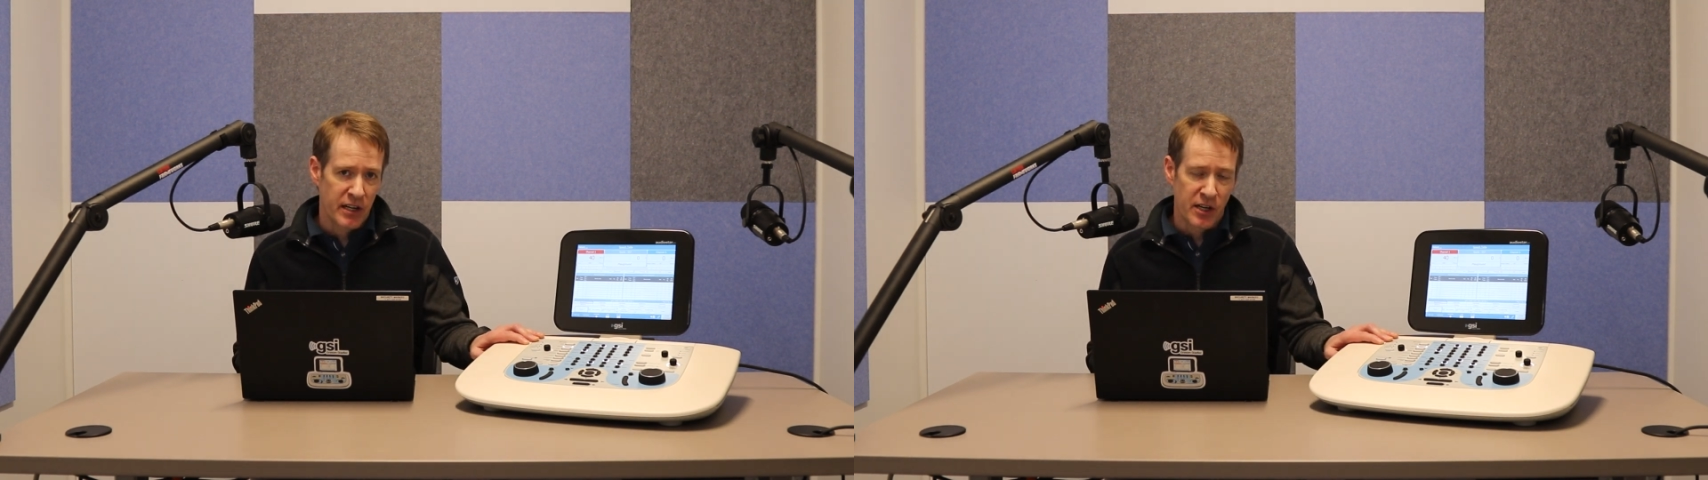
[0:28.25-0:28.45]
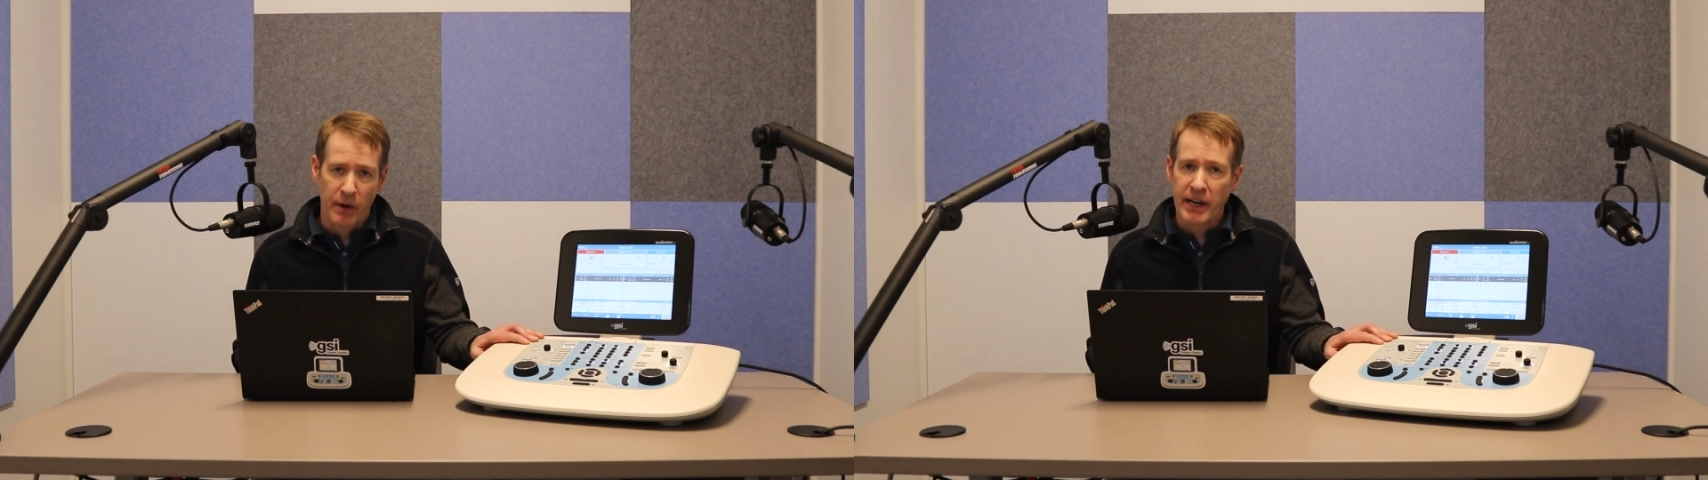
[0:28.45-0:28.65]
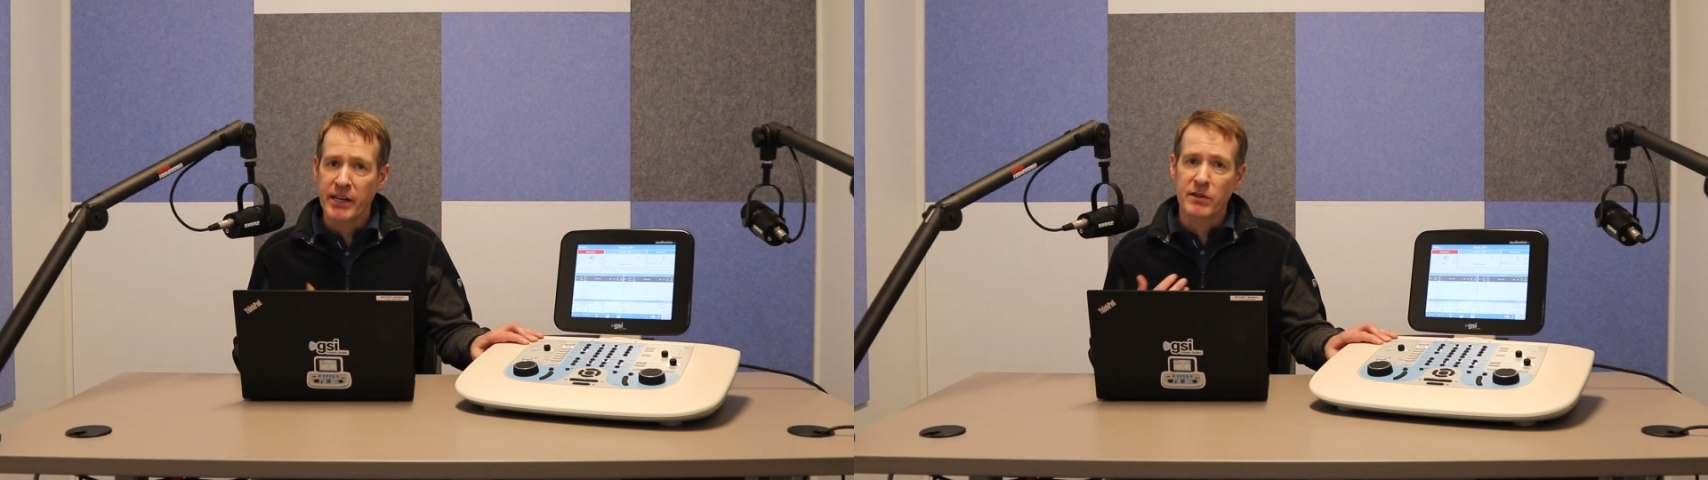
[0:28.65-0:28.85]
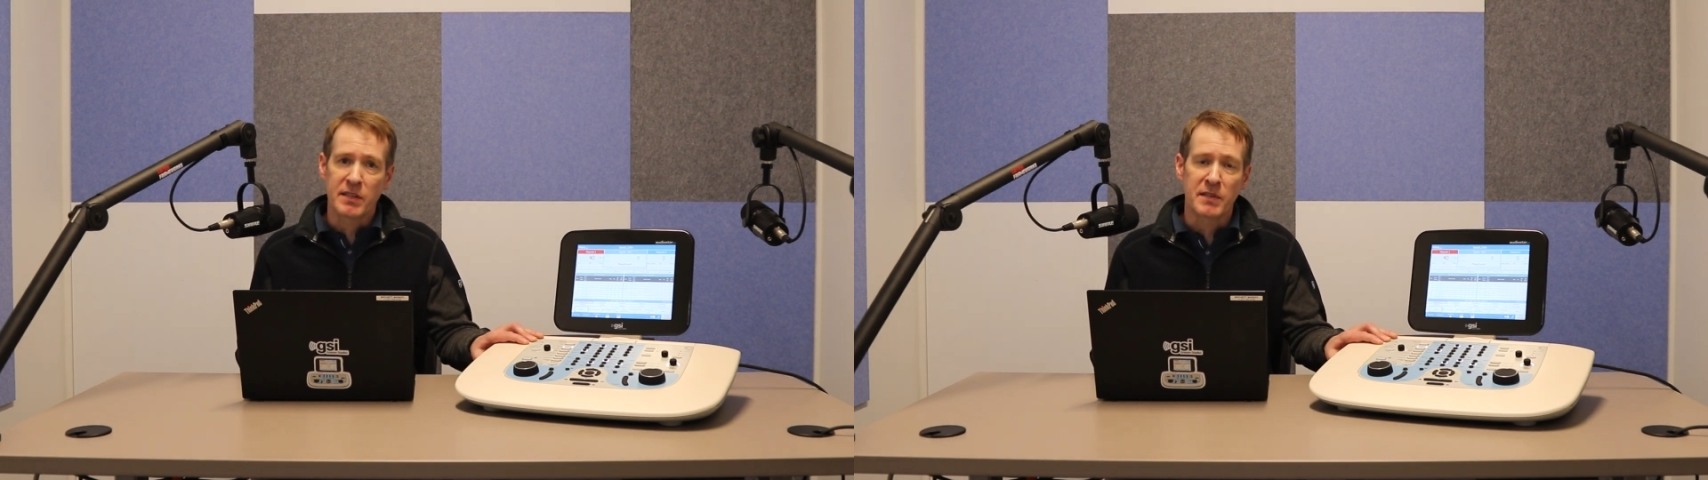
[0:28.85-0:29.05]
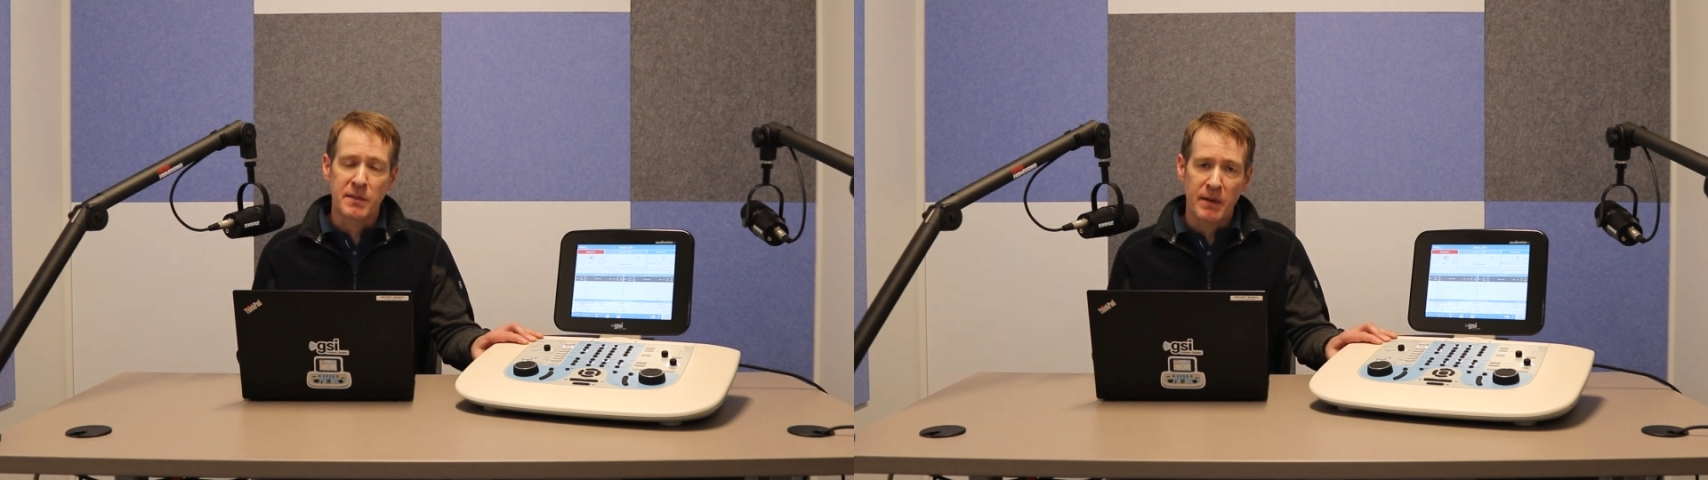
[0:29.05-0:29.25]
and you're ready to do
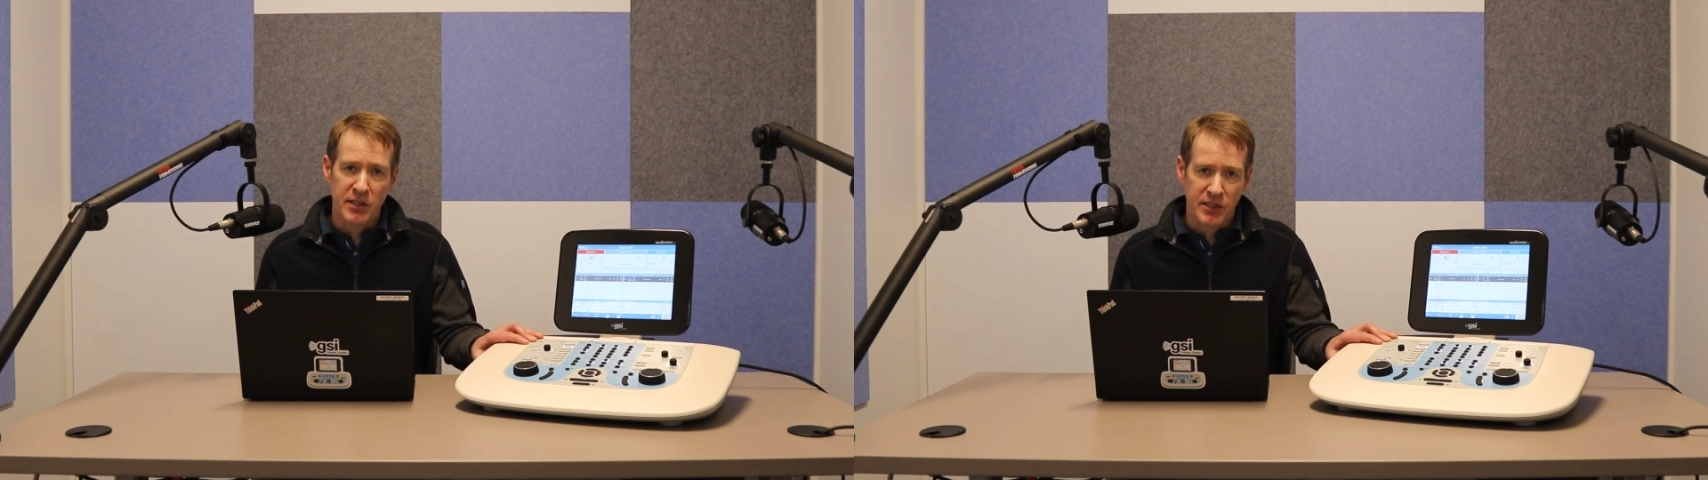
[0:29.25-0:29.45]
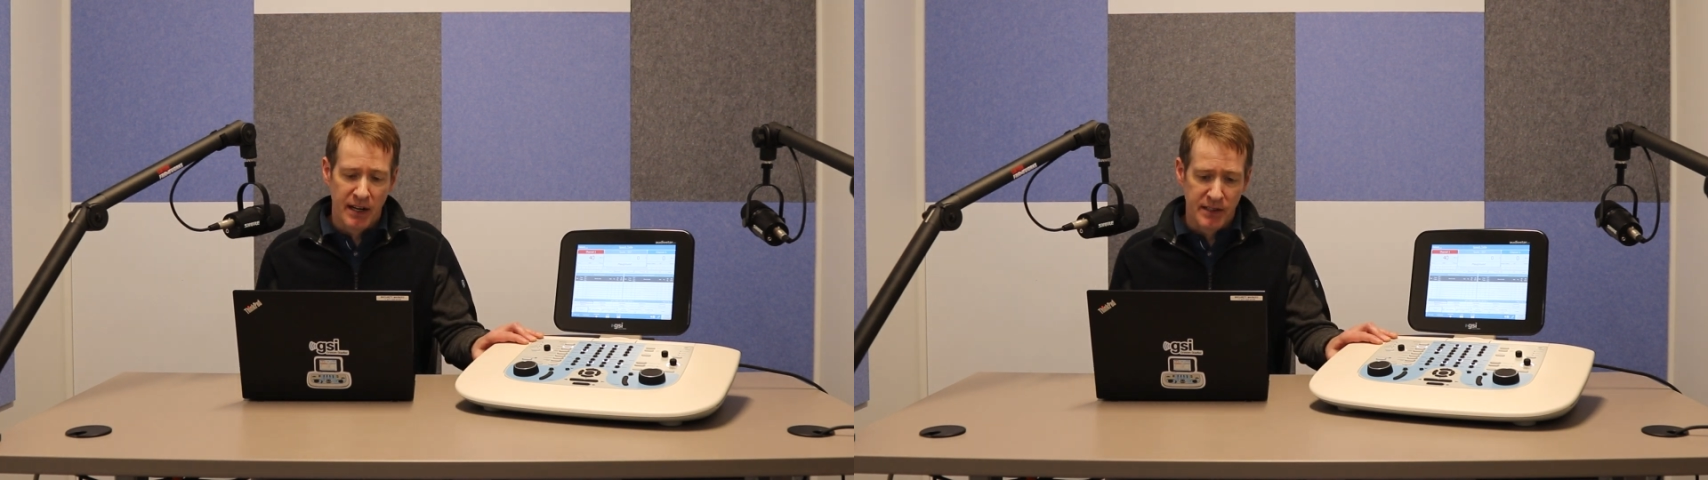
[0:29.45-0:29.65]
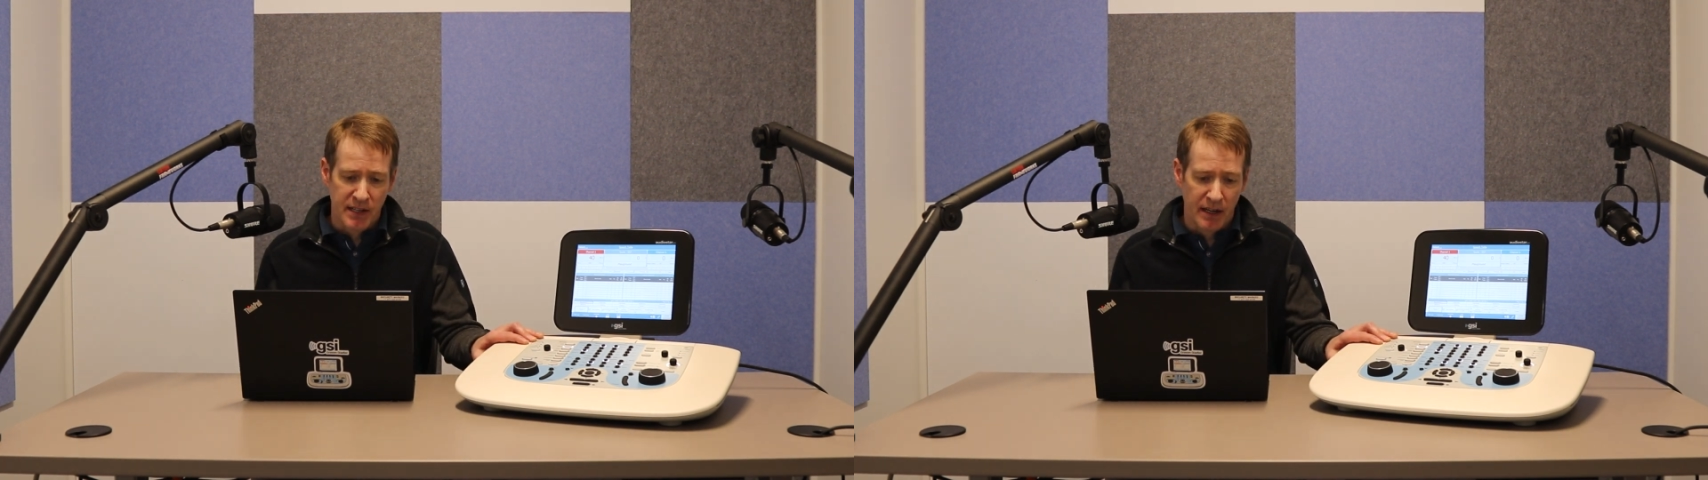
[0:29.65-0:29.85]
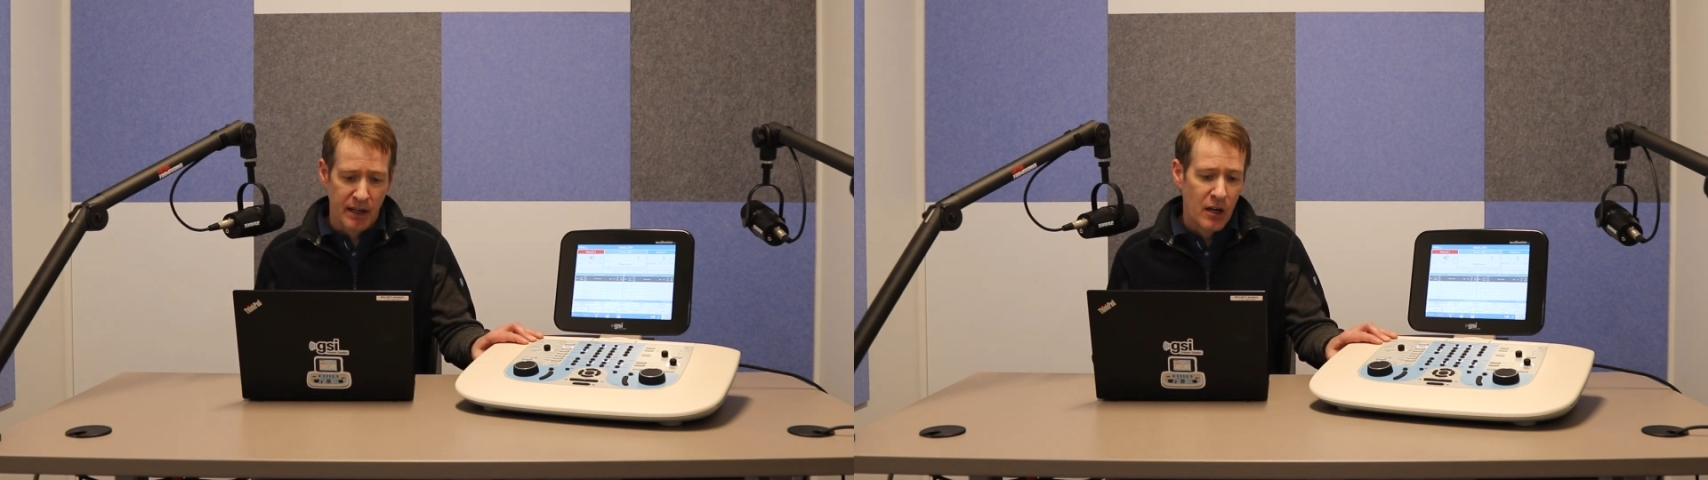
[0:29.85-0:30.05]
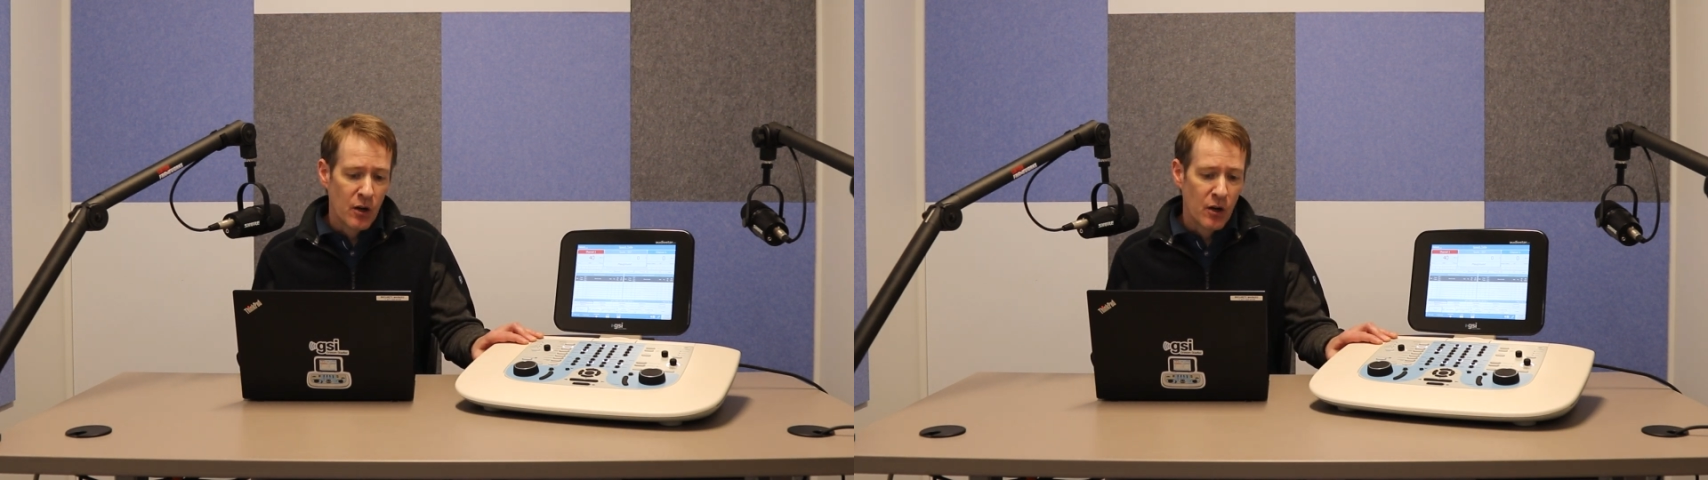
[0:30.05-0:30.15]
some speech testing,